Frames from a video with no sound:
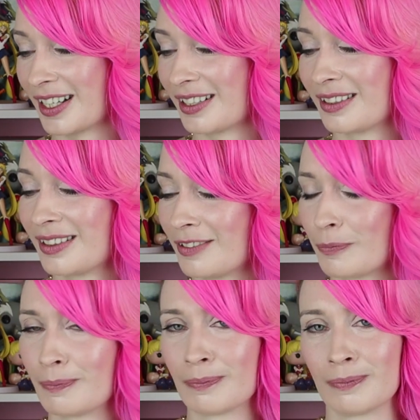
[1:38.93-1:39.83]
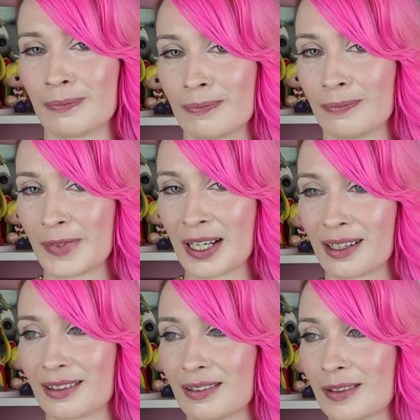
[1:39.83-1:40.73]
And
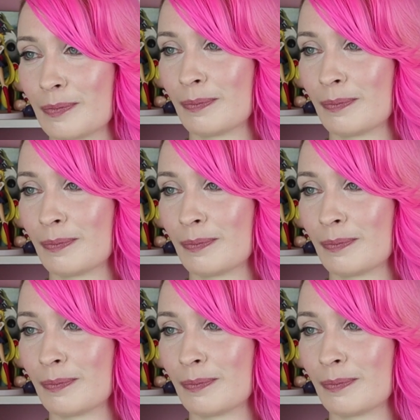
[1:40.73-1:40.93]
yeah,